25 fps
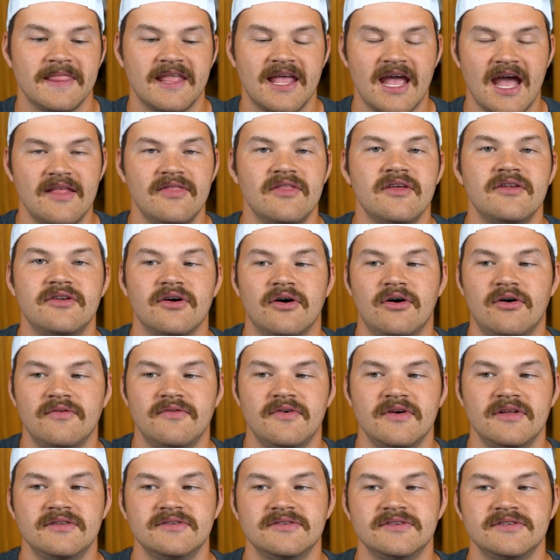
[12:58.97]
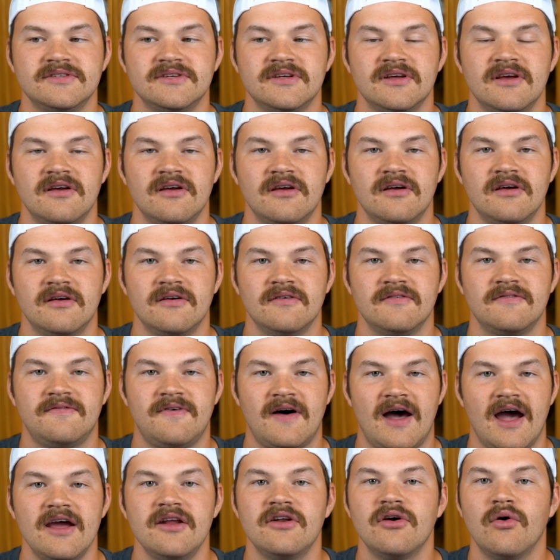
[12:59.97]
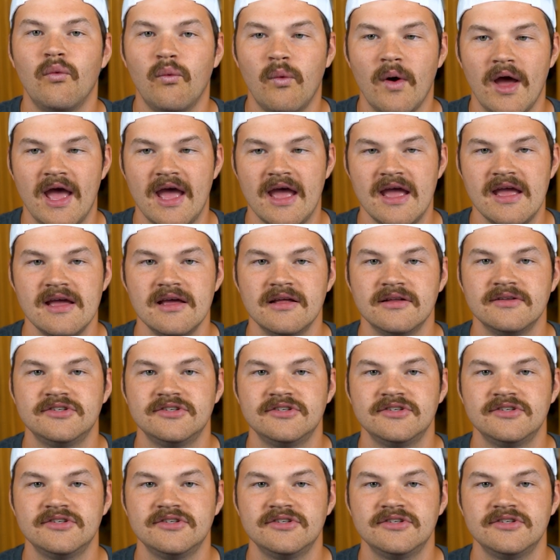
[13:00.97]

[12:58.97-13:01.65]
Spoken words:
Can the Dolphins find a way